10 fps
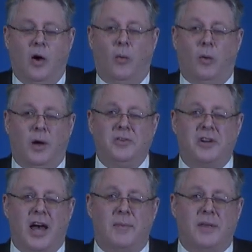Well, one
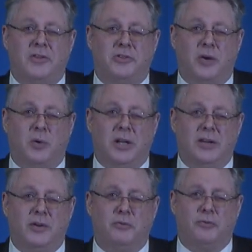time they said, We're
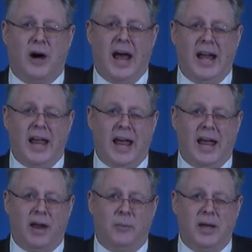leaving
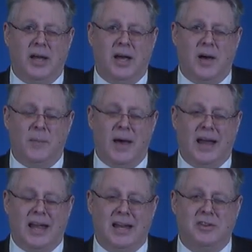Friday and we can come
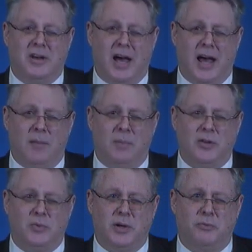back anytime
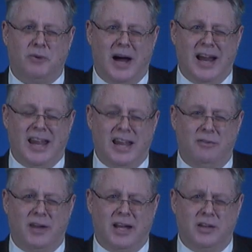between Friday
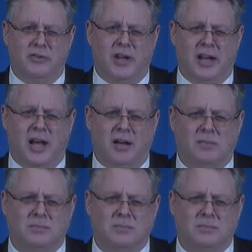evening and Sunday.